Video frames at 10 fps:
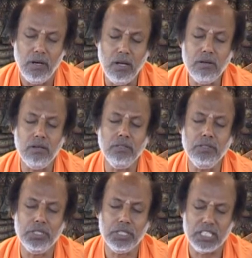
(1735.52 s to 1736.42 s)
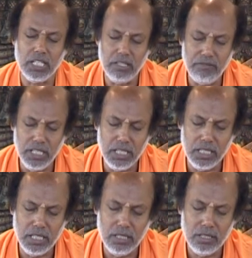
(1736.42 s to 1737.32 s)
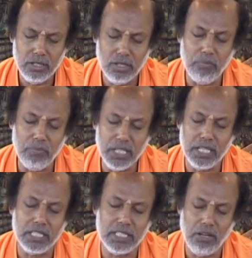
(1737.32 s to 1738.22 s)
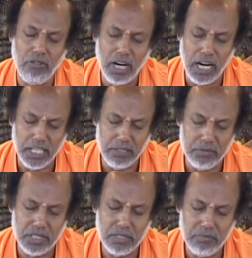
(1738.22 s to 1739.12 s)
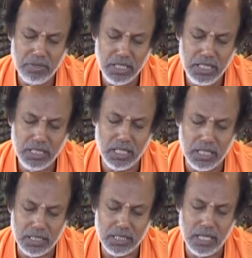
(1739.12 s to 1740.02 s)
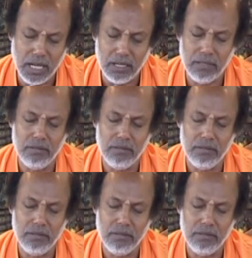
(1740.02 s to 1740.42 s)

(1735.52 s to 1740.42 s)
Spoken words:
Unconscious living complicates our lives. Please understand.